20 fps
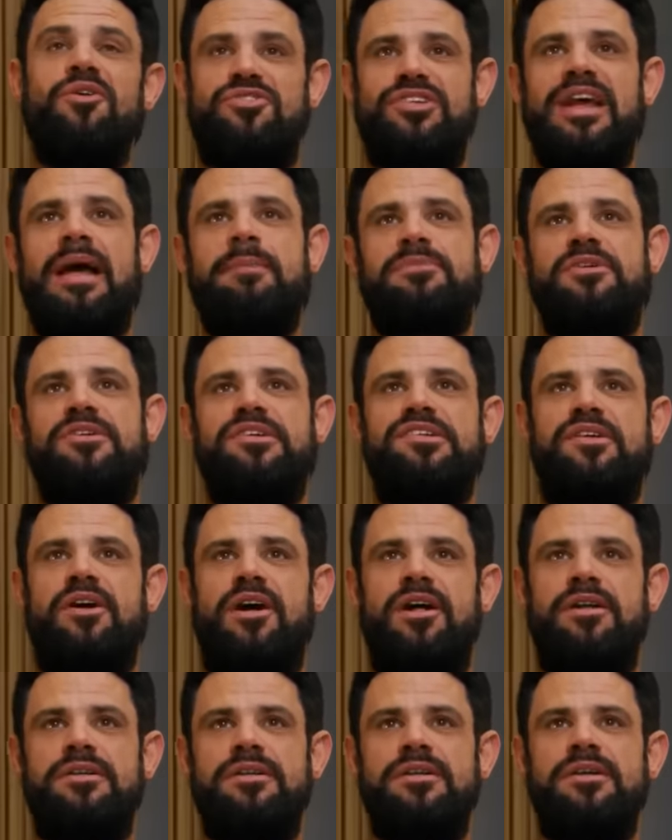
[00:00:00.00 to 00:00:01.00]
whole chapter. It's
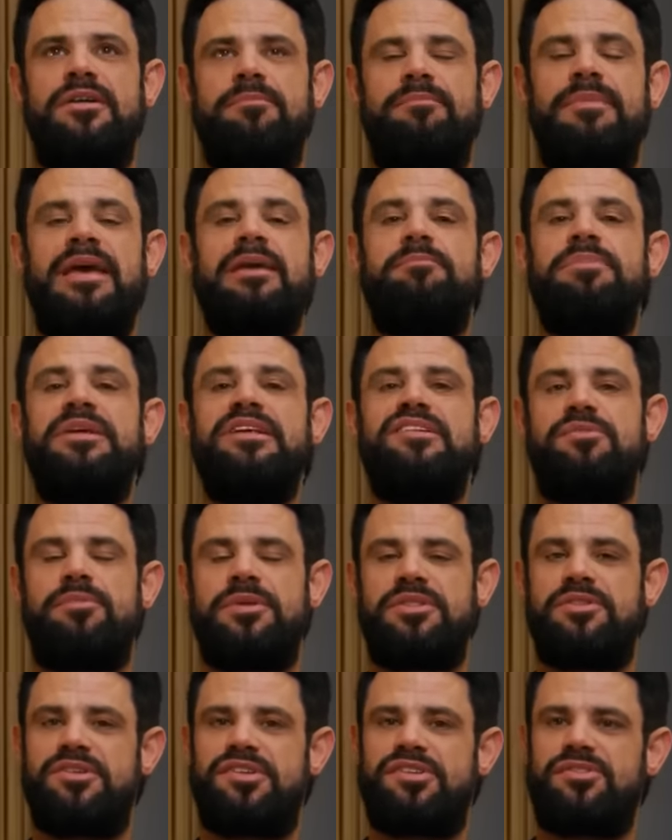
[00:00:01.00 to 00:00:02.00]
called Make Peace
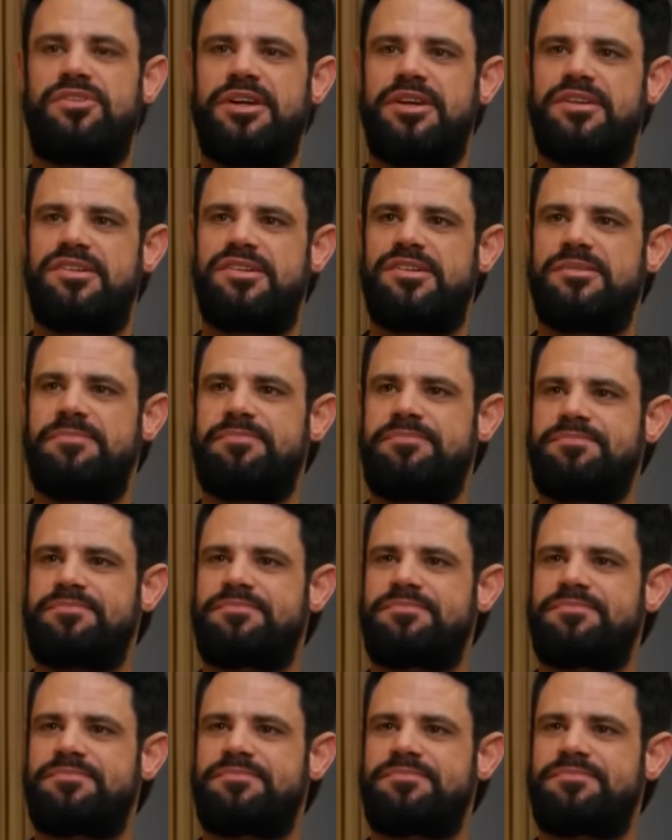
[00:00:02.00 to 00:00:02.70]
with Your Strengths.